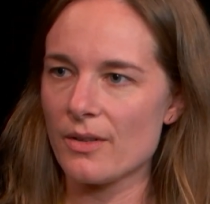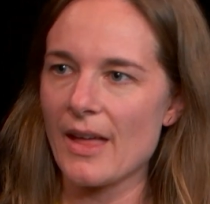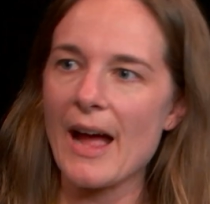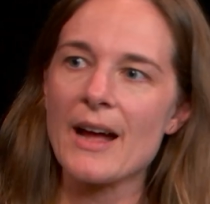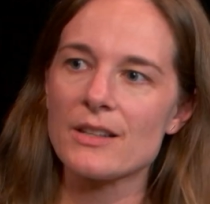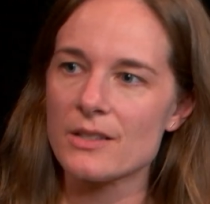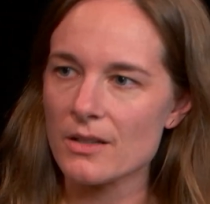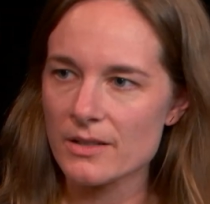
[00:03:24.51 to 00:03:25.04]
the
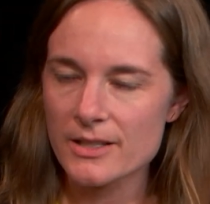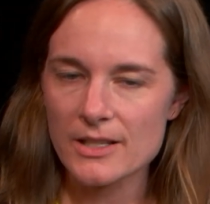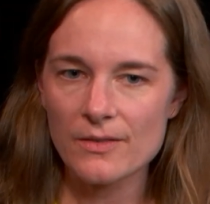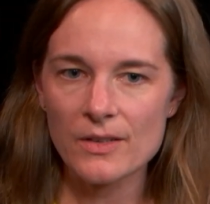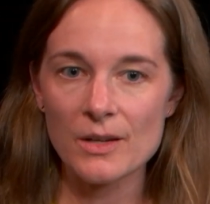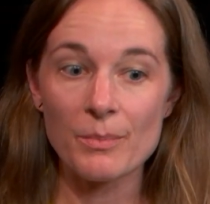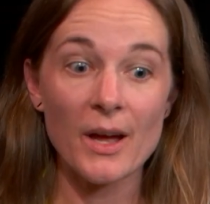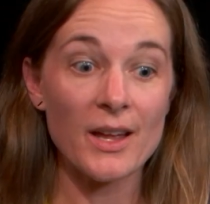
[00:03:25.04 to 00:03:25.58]
ads on
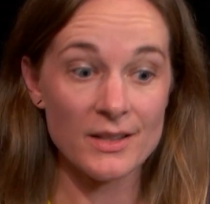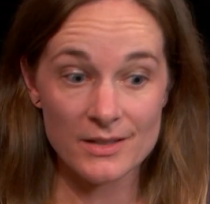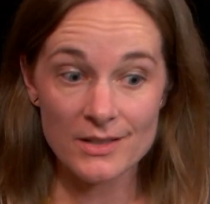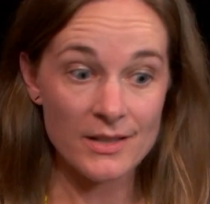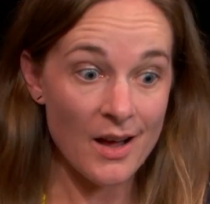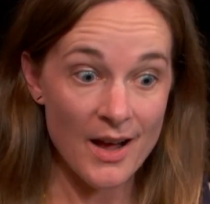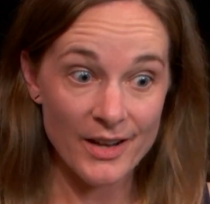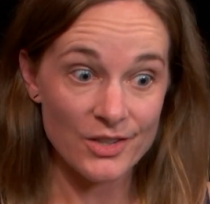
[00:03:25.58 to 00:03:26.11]
TV, but it's
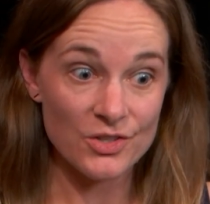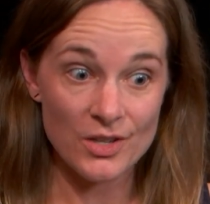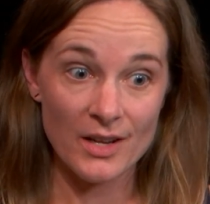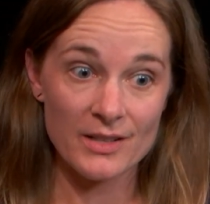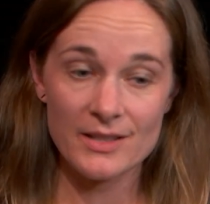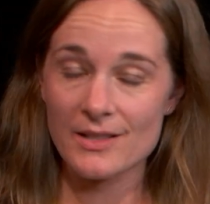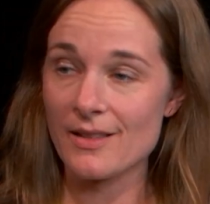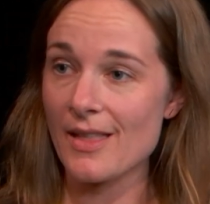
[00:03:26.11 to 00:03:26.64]
not
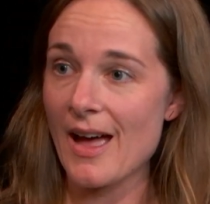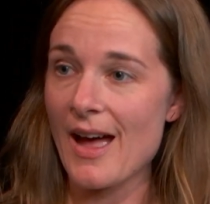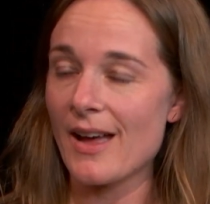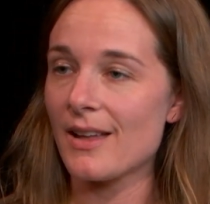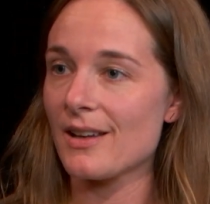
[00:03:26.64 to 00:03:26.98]
just that.